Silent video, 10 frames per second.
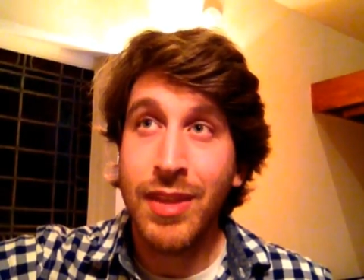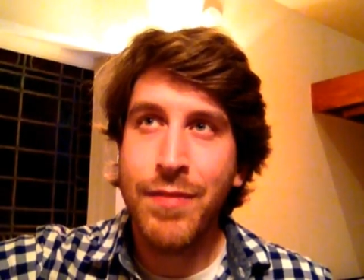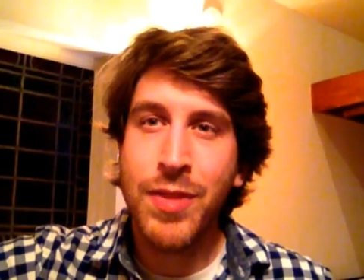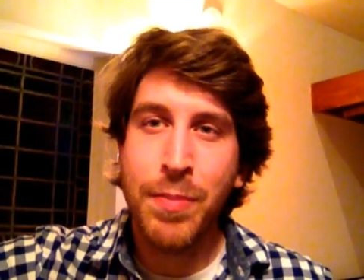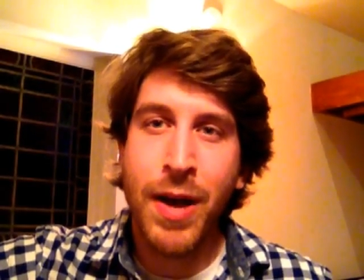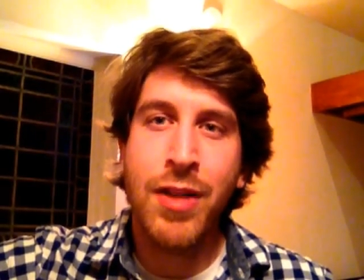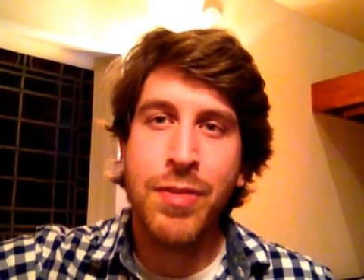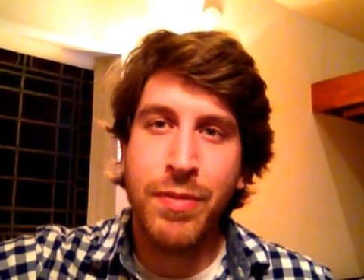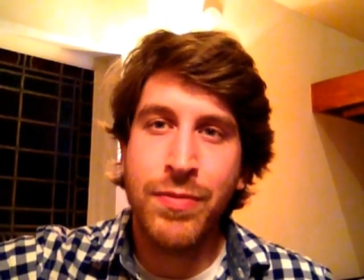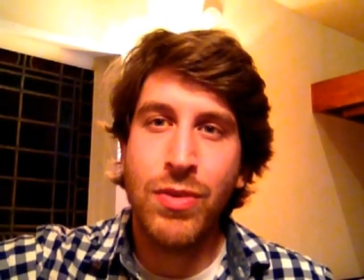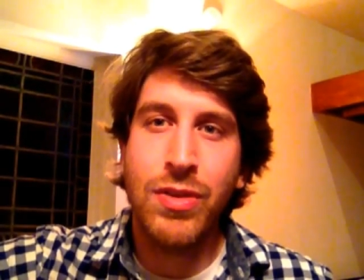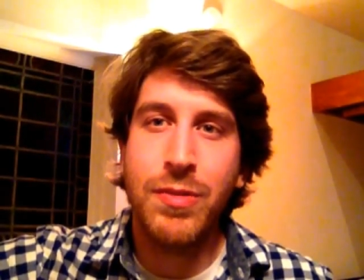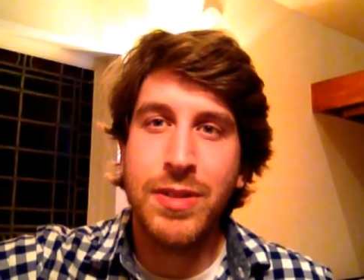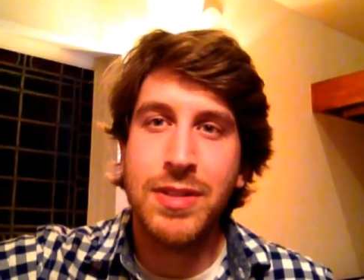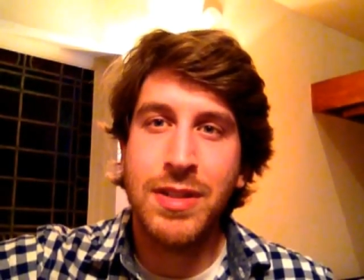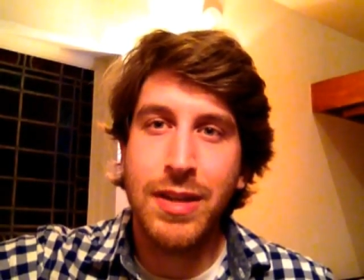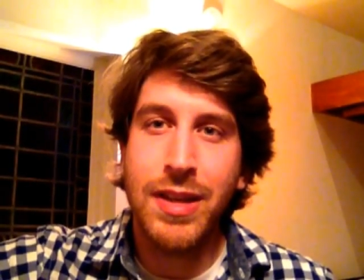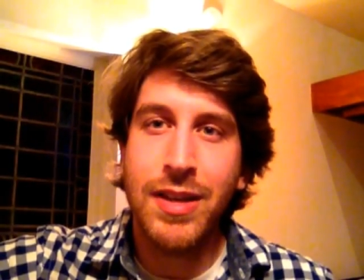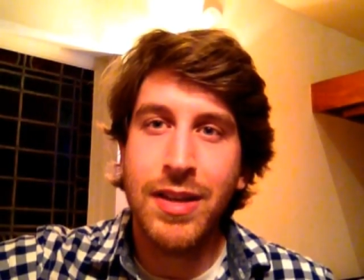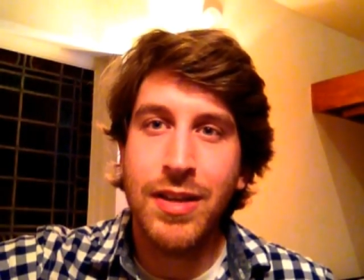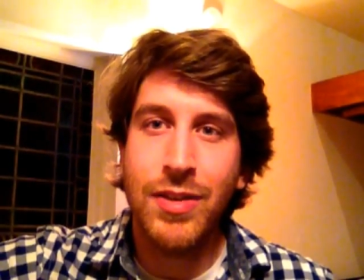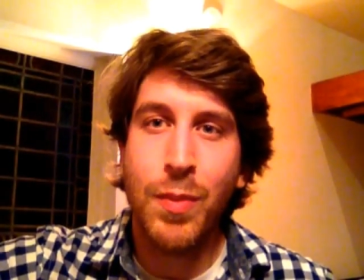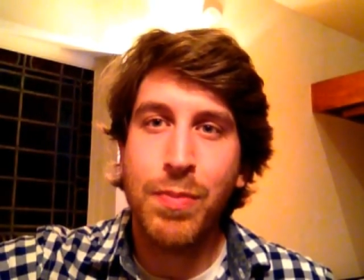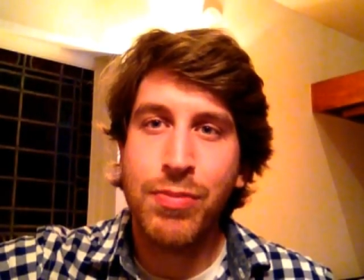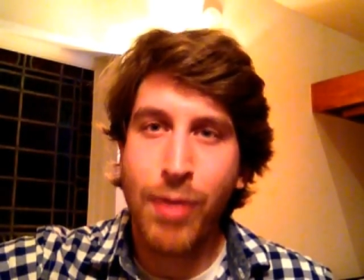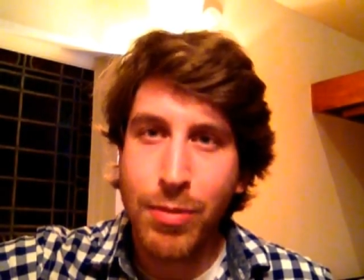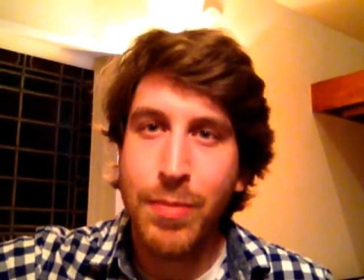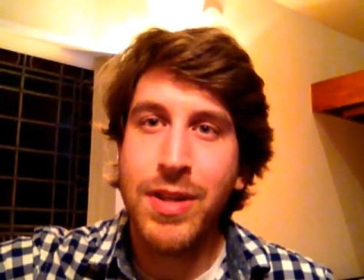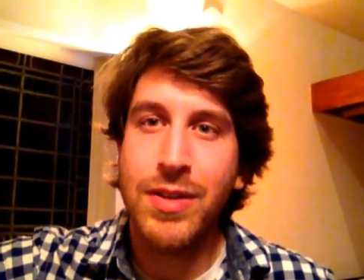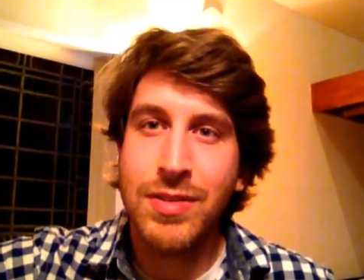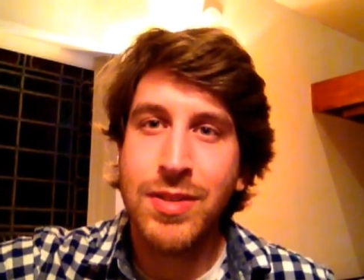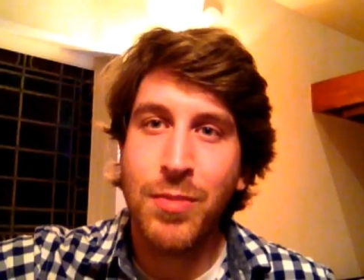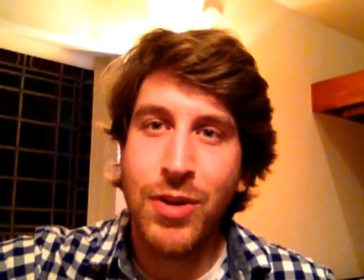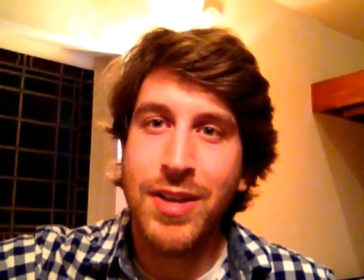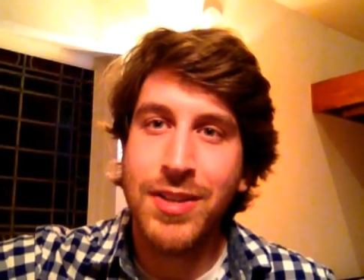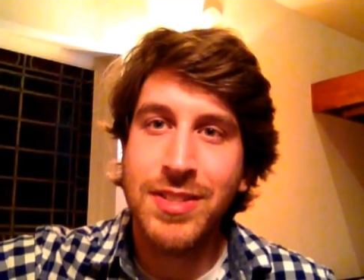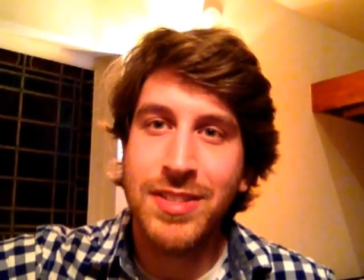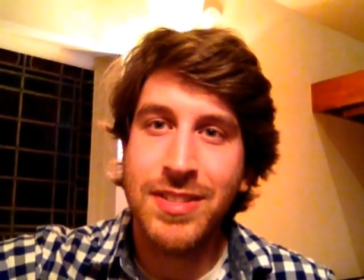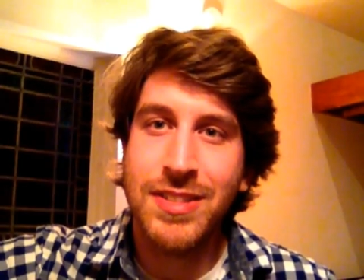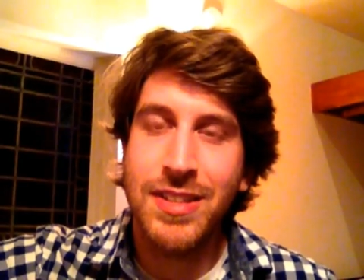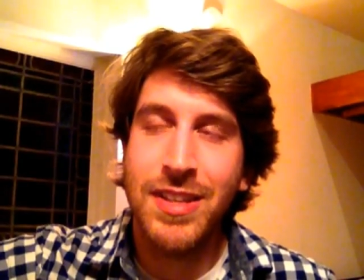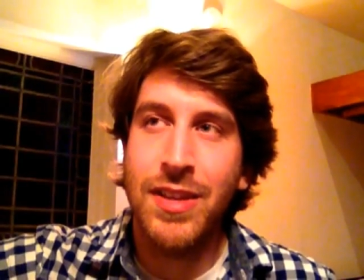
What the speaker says: if the path before you is clear, you're probably on someone else's.